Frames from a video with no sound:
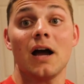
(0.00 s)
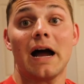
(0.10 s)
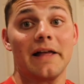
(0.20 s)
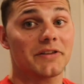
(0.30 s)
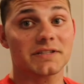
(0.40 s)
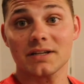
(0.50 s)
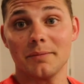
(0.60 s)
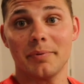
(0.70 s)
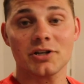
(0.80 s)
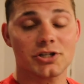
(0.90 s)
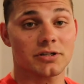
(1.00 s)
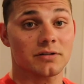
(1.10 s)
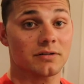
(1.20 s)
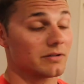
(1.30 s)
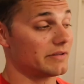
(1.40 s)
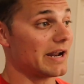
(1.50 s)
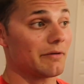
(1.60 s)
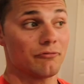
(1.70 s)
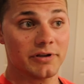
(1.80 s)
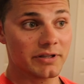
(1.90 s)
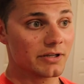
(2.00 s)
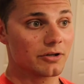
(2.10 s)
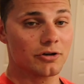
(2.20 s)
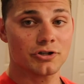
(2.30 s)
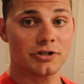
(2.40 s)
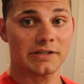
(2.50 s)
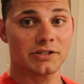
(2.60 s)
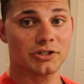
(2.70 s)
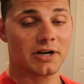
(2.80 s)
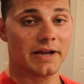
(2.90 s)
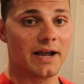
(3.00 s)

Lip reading: I listed a bunch that I really encourage you guys to try